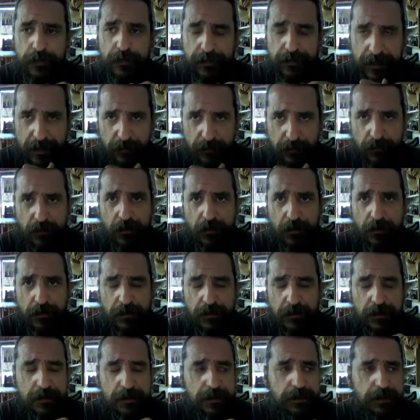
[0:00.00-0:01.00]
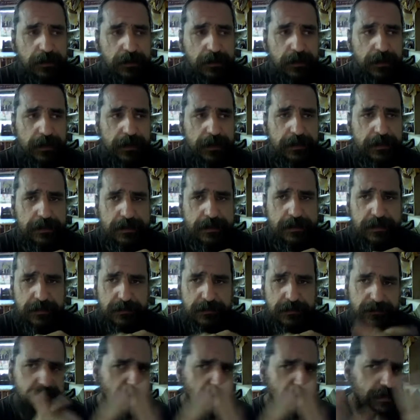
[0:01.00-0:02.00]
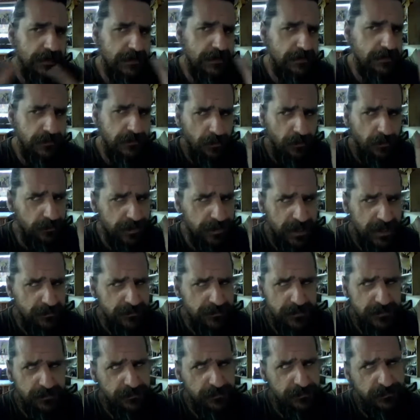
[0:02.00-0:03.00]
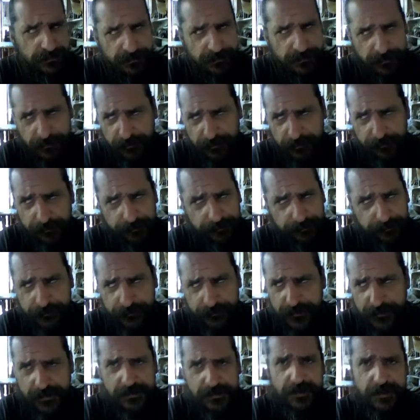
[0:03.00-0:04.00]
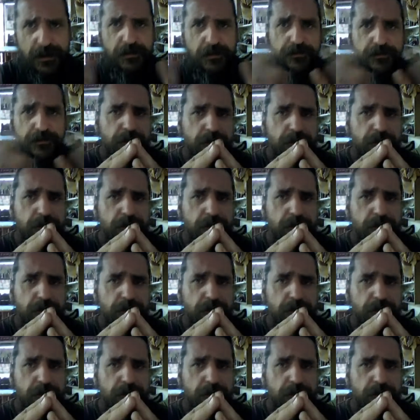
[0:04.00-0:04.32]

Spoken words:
later on, and he studied all types of stuff.